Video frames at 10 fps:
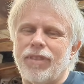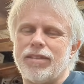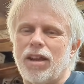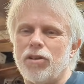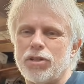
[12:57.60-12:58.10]

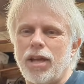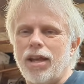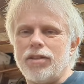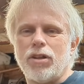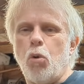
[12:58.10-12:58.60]
hearsay.
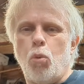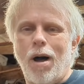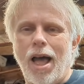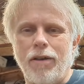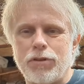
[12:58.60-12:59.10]
It's whole
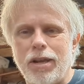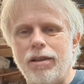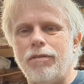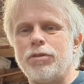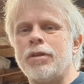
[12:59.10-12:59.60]
wives'
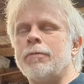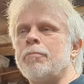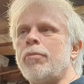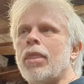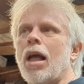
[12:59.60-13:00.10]
tales.
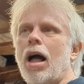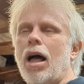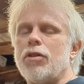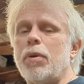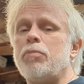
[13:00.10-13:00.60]

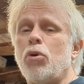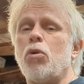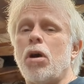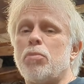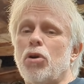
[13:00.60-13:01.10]
It's been pretty
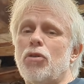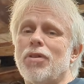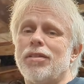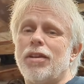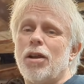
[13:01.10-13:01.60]
well
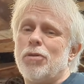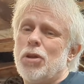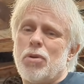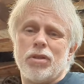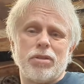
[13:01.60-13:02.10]
proven.
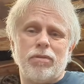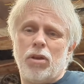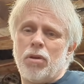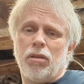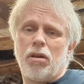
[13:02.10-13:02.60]
You
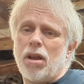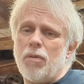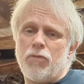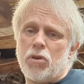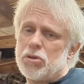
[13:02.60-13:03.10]
can look it
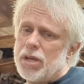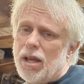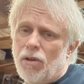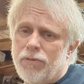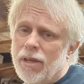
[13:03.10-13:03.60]
up for
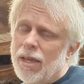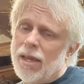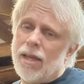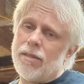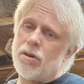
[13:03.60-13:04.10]
yourself.
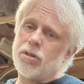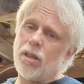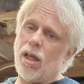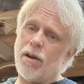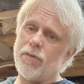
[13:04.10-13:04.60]
There's a
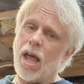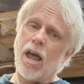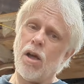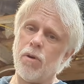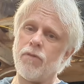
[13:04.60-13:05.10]
lot of
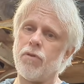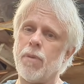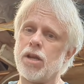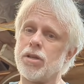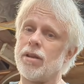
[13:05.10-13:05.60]
dyno
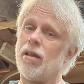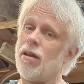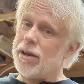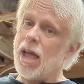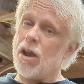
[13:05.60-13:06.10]
information and a
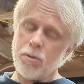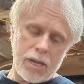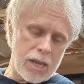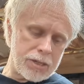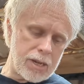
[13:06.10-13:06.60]
dyno
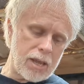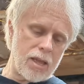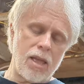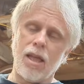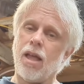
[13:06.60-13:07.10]
testing
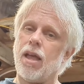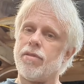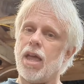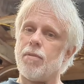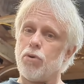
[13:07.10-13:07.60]

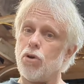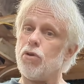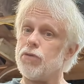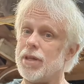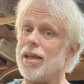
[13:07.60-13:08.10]
that
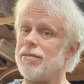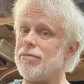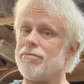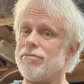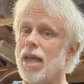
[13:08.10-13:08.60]
proves
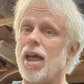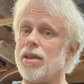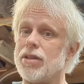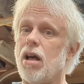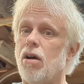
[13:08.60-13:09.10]
that
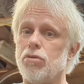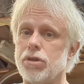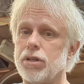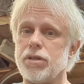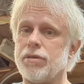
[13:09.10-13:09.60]
is all
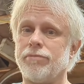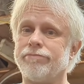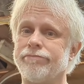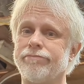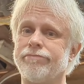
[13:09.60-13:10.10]
just
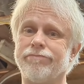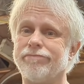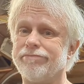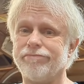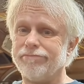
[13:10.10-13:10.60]

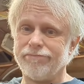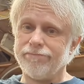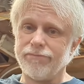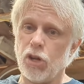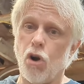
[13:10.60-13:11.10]

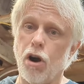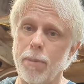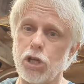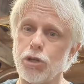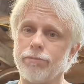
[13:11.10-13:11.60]

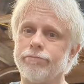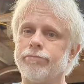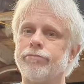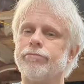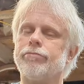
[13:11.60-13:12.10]
garbage.
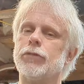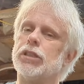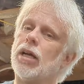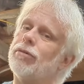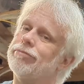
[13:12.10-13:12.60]

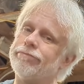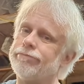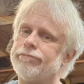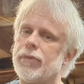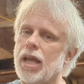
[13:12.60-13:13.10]
So,
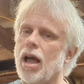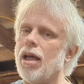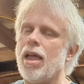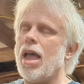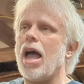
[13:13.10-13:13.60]
yeah,
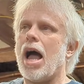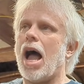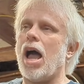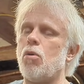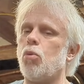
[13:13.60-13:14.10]

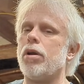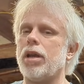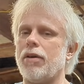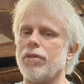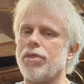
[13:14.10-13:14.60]
I wouldn't
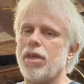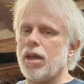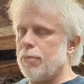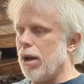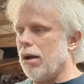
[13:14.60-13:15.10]
even
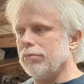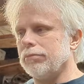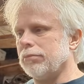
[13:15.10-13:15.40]
think about